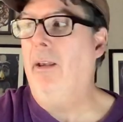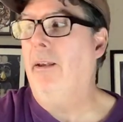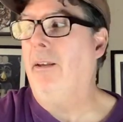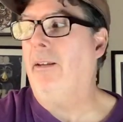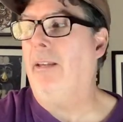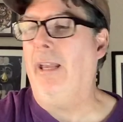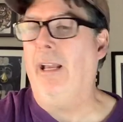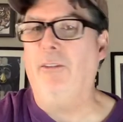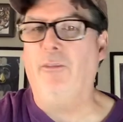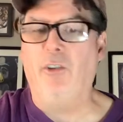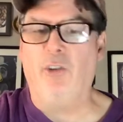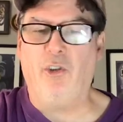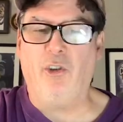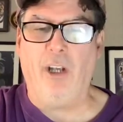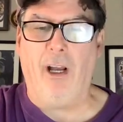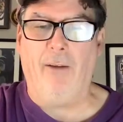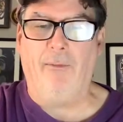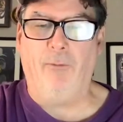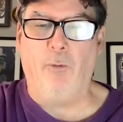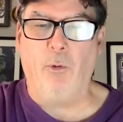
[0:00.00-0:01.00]
Kansas
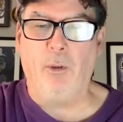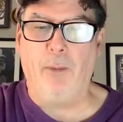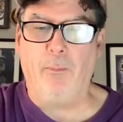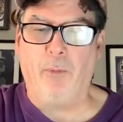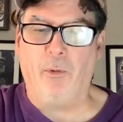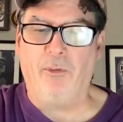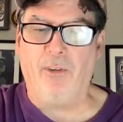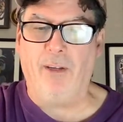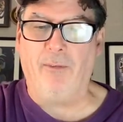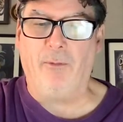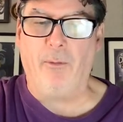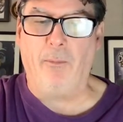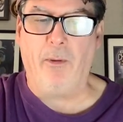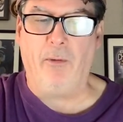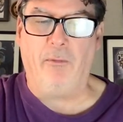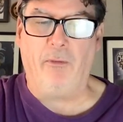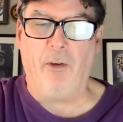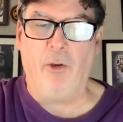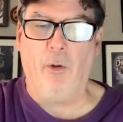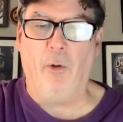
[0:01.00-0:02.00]
shot 40% from the
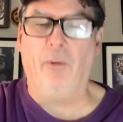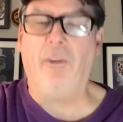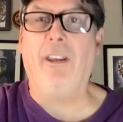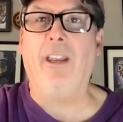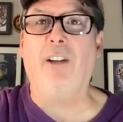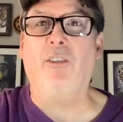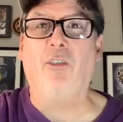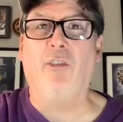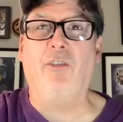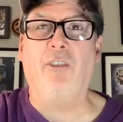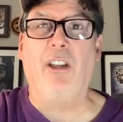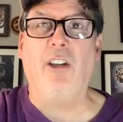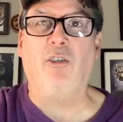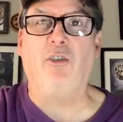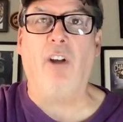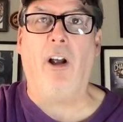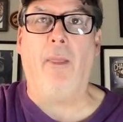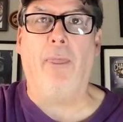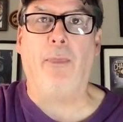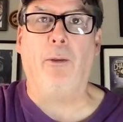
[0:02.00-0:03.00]
field. Kansas State
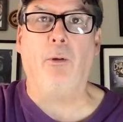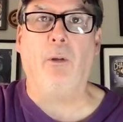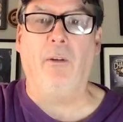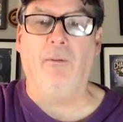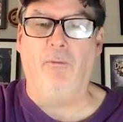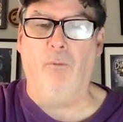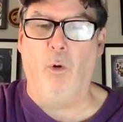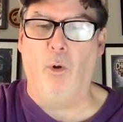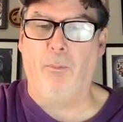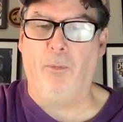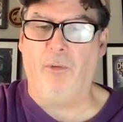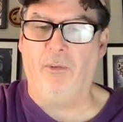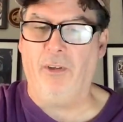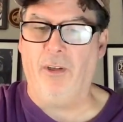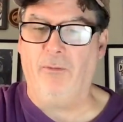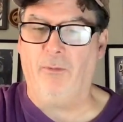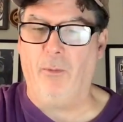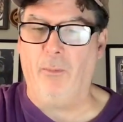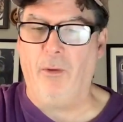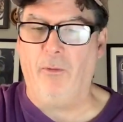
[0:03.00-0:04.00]
shot
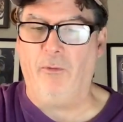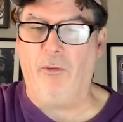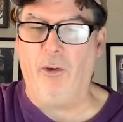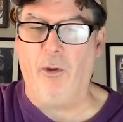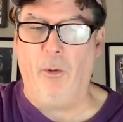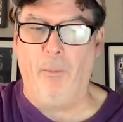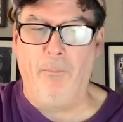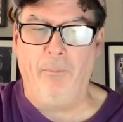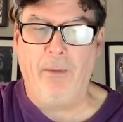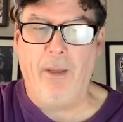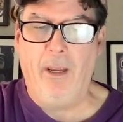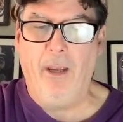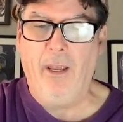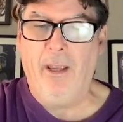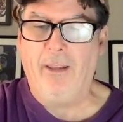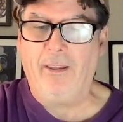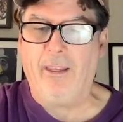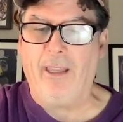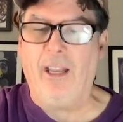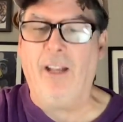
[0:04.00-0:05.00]
34% from the field.
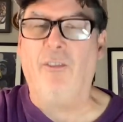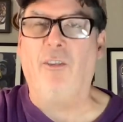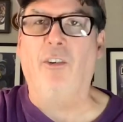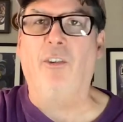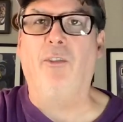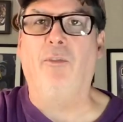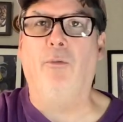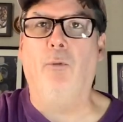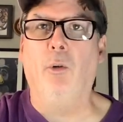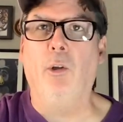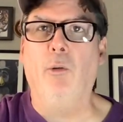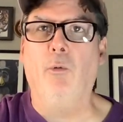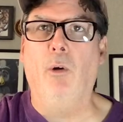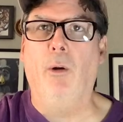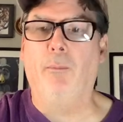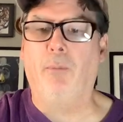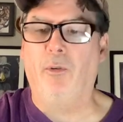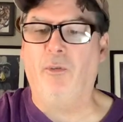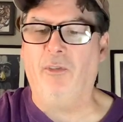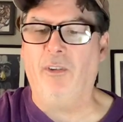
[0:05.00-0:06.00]
Kansas,
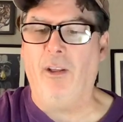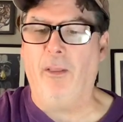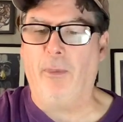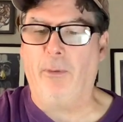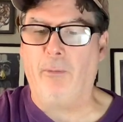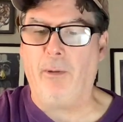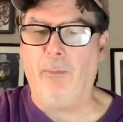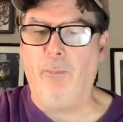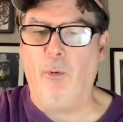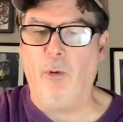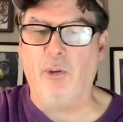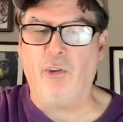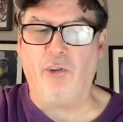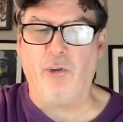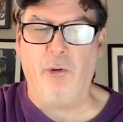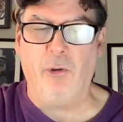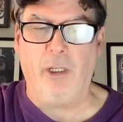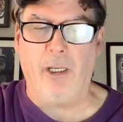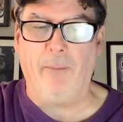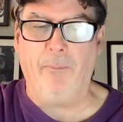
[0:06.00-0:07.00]
41% three-point
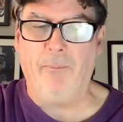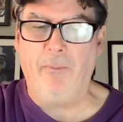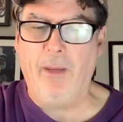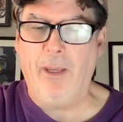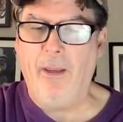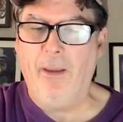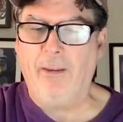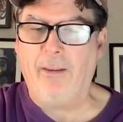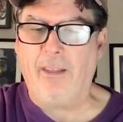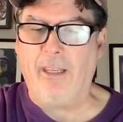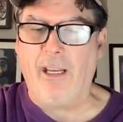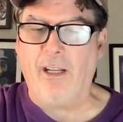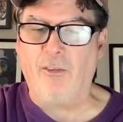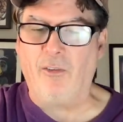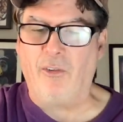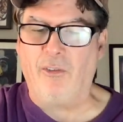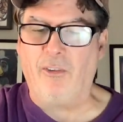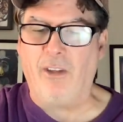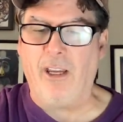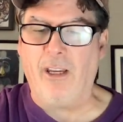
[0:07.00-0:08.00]
shooting.
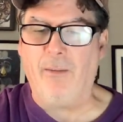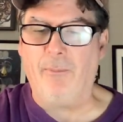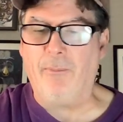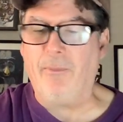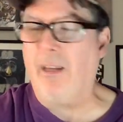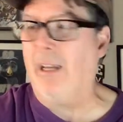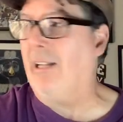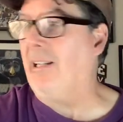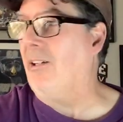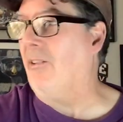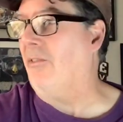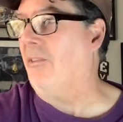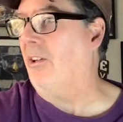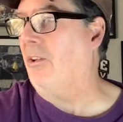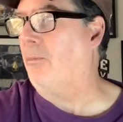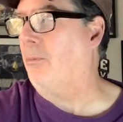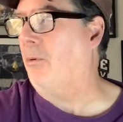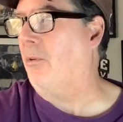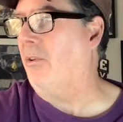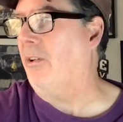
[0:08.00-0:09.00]
Kansas State,
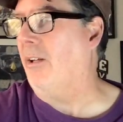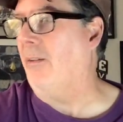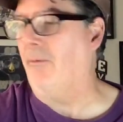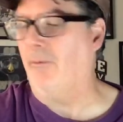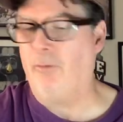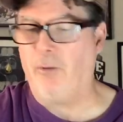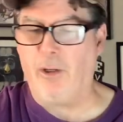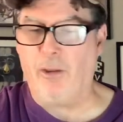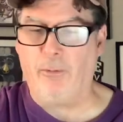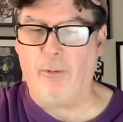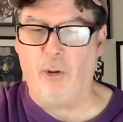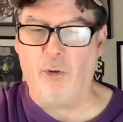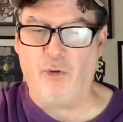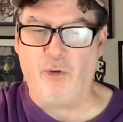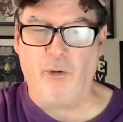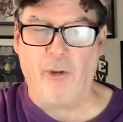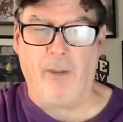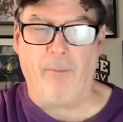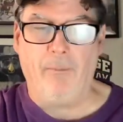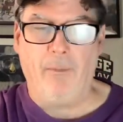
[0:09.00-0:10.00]
86% free throw
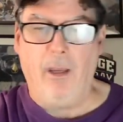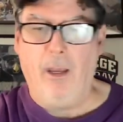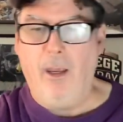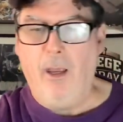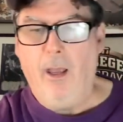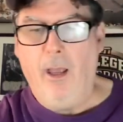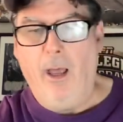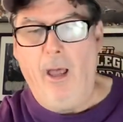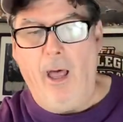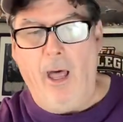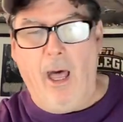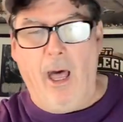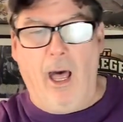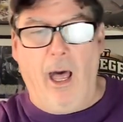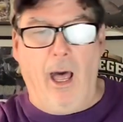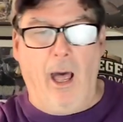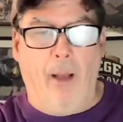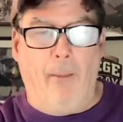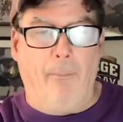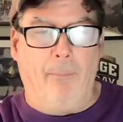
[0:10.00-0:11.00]
shooting.
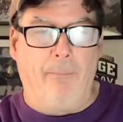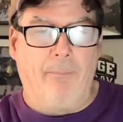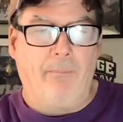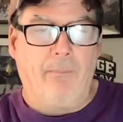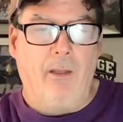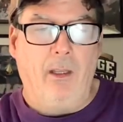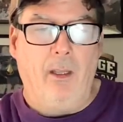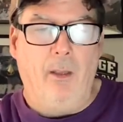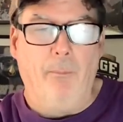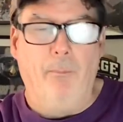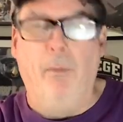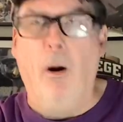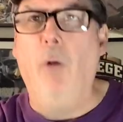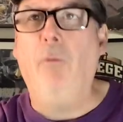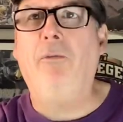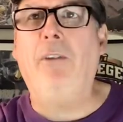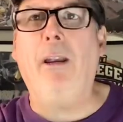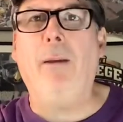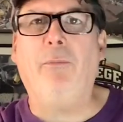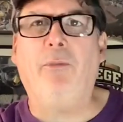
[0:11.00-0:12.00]

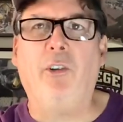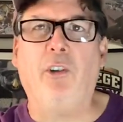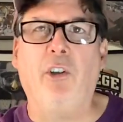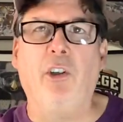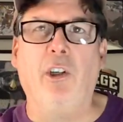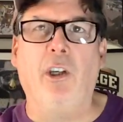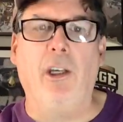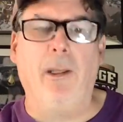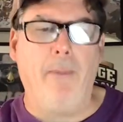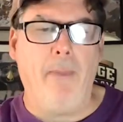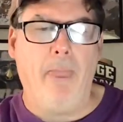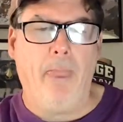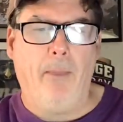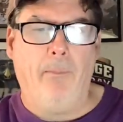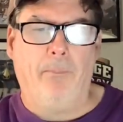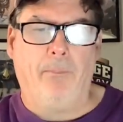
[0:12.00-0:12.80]
Both teams are good.